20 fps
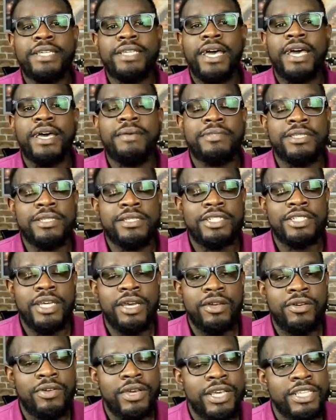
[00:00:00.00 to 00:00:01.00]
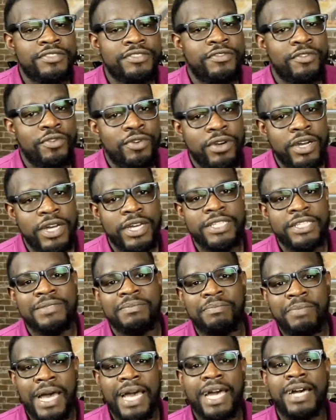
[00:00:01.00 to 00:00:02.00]
times, this channel is for
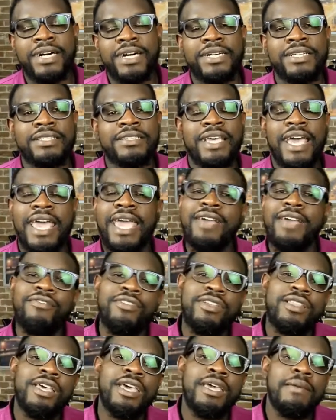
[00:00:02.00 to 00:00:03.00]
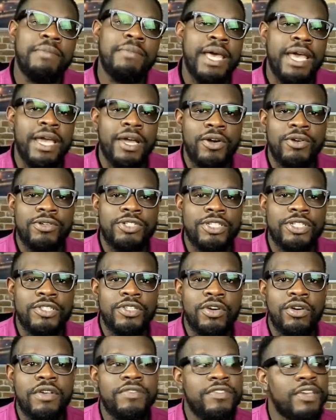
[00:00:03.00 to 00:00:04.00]
us, by us, everything black culture.
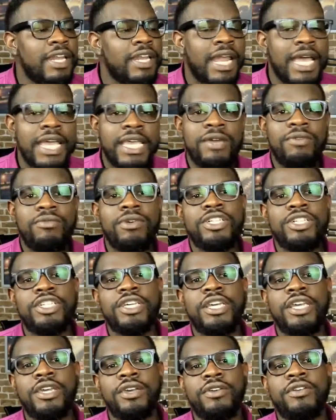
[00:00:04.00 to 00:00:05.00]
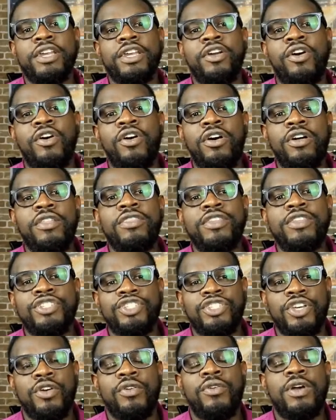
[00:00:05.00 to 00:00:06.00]
So if you're liking what you're hearing on the
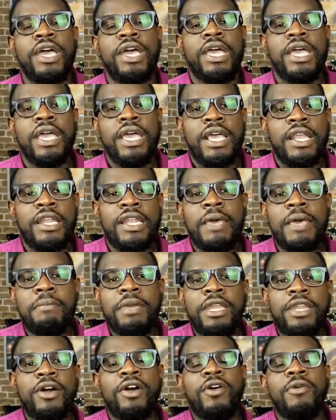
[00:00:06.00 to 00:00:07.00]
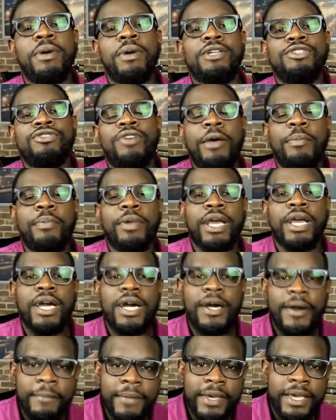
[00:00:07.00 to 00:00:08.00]
show, let me know by dropping a
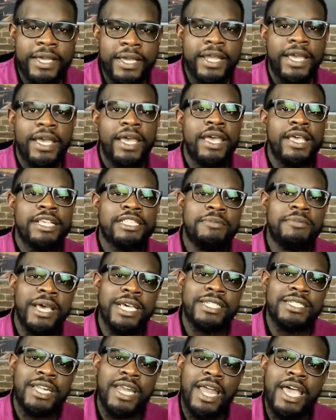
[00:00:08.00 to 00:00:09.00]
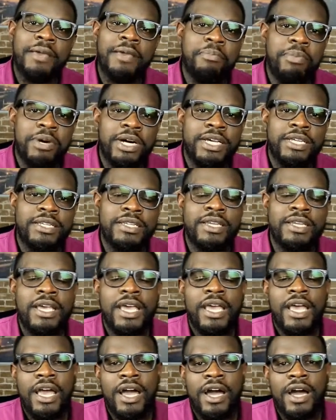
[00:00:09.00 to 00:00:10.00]
comment, smash the like button,
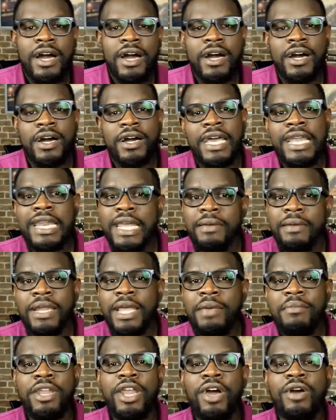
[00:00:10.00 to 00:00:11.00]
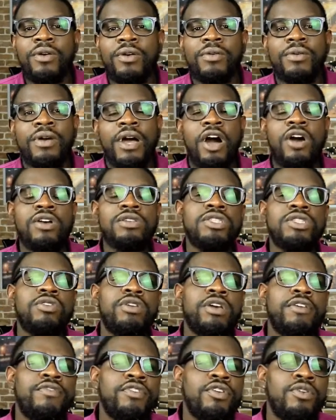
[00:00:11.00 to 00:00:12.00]
and let me know.
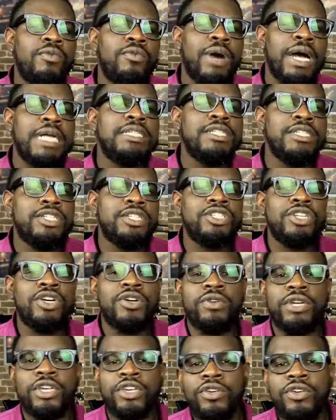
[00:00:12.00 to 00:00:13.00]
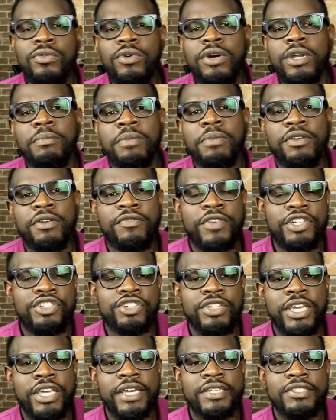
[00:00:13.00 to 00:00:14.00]
Also, if you're watching the show and you want to be a
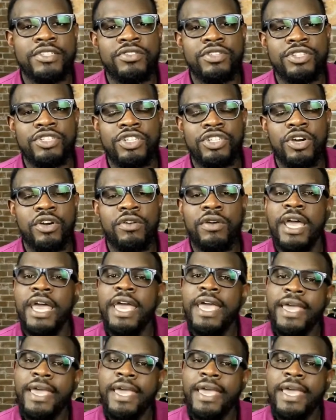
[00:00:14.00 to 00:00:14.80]
featured guest on the show,